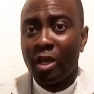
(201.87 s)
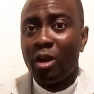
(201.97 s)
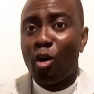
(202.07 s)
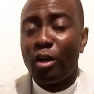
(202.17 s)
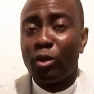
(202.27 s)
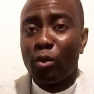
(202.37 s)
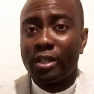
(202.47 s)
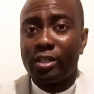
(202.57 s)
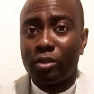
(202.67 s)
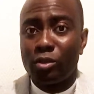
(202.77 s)
all he
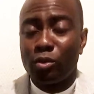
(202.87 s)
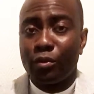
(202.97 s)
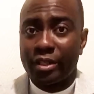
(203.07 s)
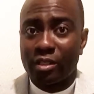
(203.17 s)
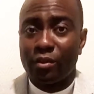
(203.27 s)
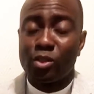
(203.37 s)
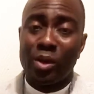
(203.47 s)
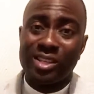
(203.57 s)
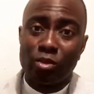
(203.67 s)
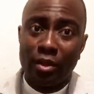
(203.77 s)
wants to do, first of all, is to
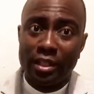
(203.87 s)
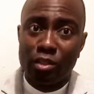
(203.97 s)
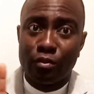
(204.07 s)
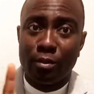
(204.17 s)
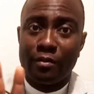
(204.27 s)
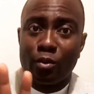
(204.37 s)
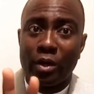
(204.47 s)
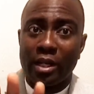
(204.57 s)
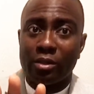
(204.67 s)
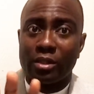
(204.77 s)
isolate you from
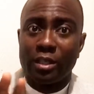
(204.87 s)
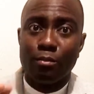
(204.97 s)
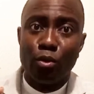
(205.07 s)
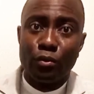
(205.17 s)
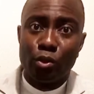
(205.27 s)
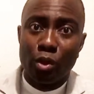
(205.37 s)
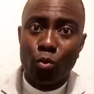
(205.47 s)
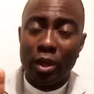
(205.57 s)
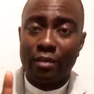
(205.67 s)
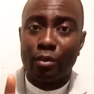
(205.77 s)
everyone else. He moves you
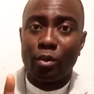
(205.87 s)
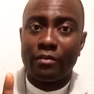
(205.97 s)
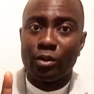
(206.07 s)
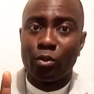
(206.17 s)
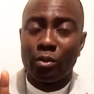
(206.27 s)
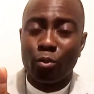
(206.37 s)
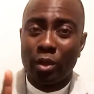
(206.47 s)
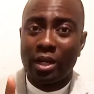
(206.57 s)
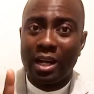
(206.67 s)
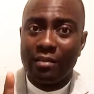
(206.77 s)
away from
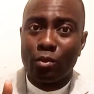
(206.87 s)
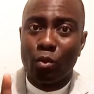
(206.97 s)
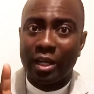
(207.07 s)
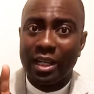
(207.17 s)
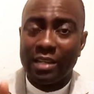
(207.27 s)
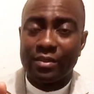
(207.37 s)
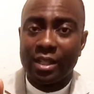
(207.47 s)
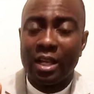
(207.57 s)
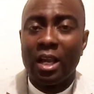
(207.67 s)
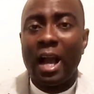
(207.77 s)
where everyone lives.
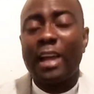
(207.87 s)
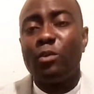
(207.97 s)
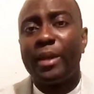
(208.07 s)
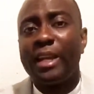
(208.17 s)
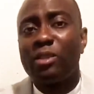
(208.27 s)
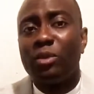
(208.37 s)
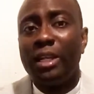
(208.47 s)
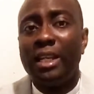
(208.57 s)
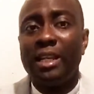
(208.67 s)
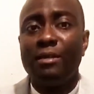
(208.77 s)
And you begin to
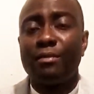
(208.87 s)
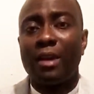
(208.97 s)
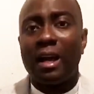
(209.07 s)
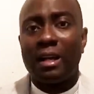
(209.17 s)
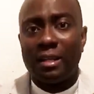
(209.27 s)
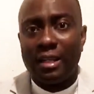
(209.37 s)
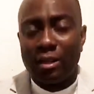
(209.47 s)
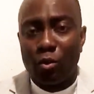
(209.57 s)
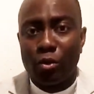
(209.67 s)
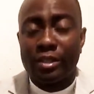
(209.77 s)
live,
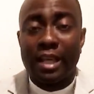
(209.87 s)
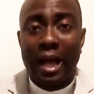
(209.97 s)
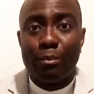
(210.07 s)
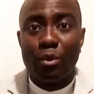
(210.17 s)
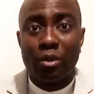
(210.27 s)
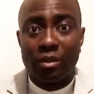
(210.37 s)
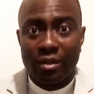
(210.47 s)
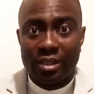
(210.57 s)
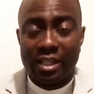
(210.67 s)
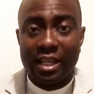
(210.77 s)
in quotes, among
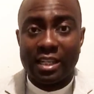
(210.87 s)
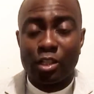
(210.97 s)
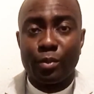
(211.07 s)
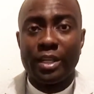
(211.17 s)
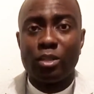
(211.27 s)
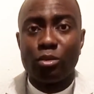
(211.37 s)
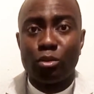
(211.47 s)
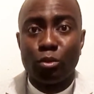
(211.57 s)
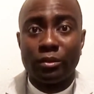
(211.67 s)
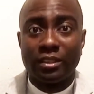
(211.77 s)
the dead. You begin to
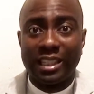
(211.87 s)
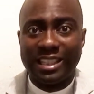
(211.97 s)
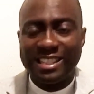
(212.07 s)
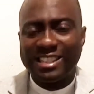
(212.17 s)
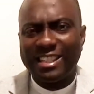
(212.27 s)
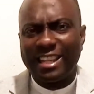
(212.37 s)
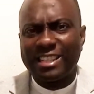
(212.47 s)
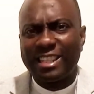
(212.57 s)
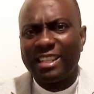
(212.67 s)
do things that